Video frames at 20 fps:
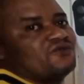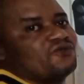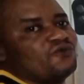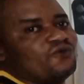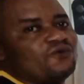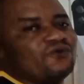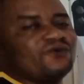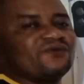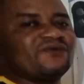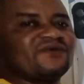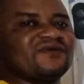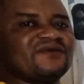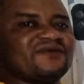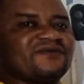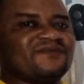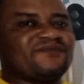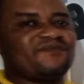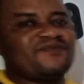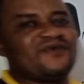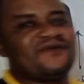to
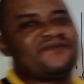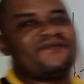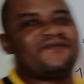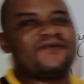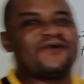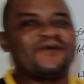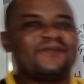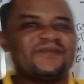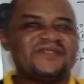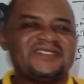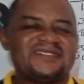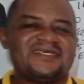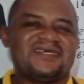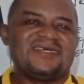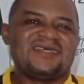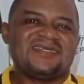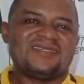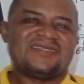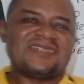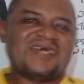be formed.
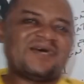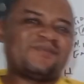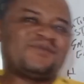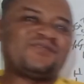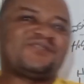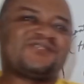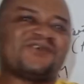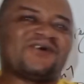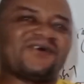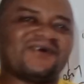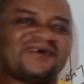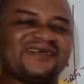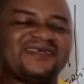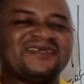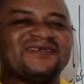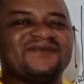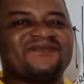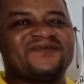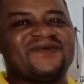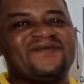Now I'm sure
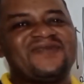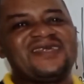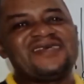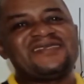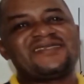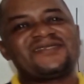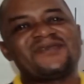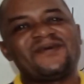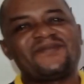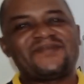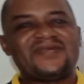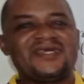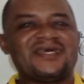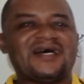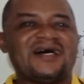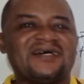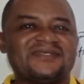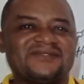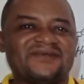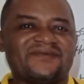we've learned
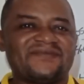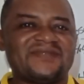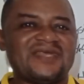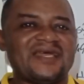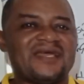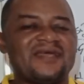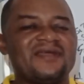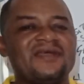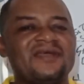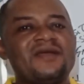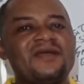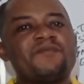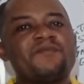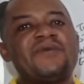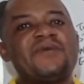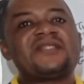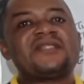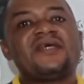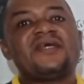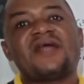something out of there,
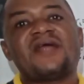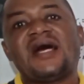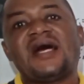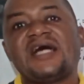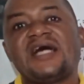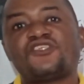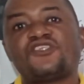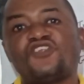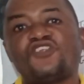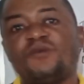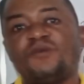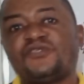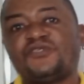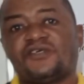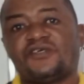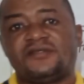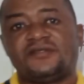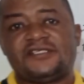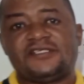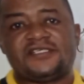but there are
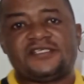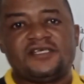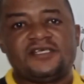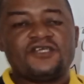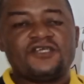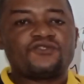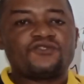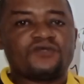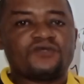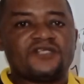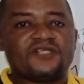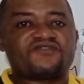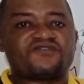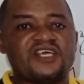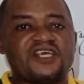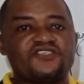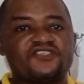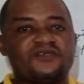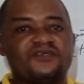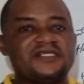assumptions to the
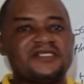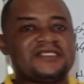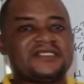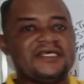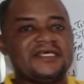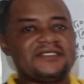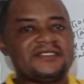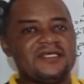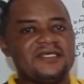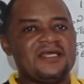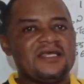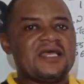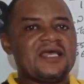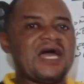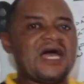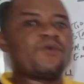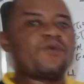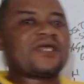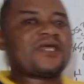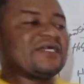transition state,
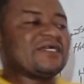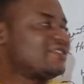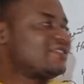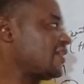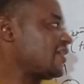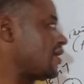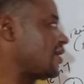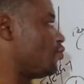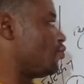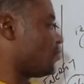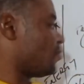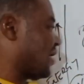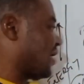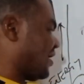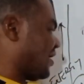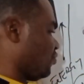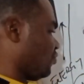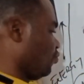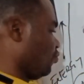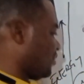and we can take a look
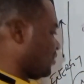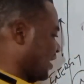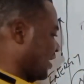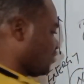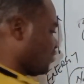at those